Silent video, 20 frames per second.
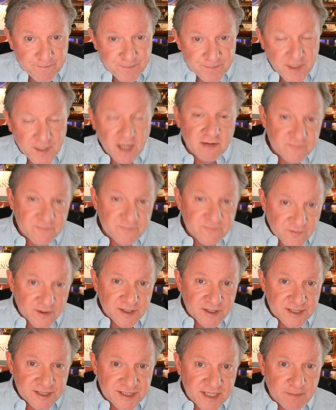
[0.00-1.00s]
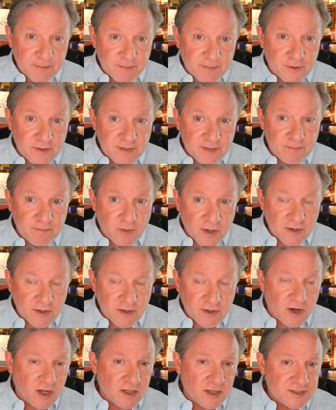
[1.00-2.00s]
Now, for example, in Mardi
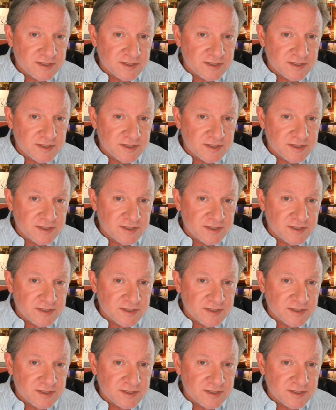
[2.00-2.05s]
Gras,